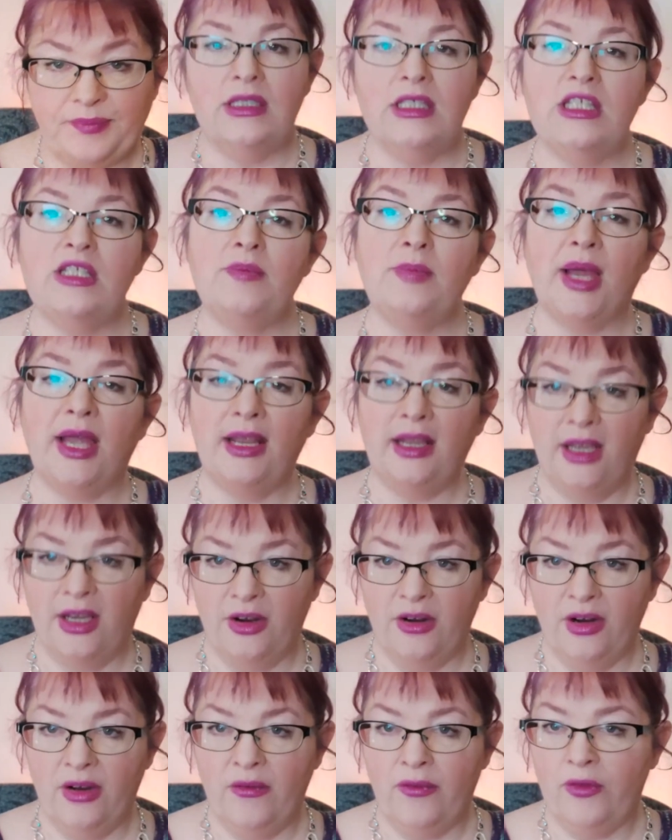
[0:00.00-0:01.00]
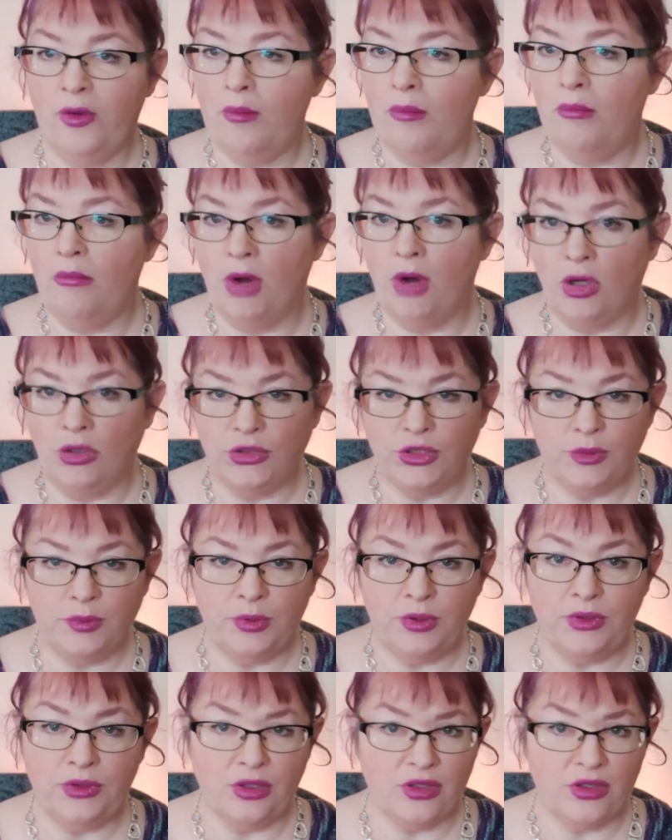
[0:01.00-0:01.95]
Despite hearing from multiple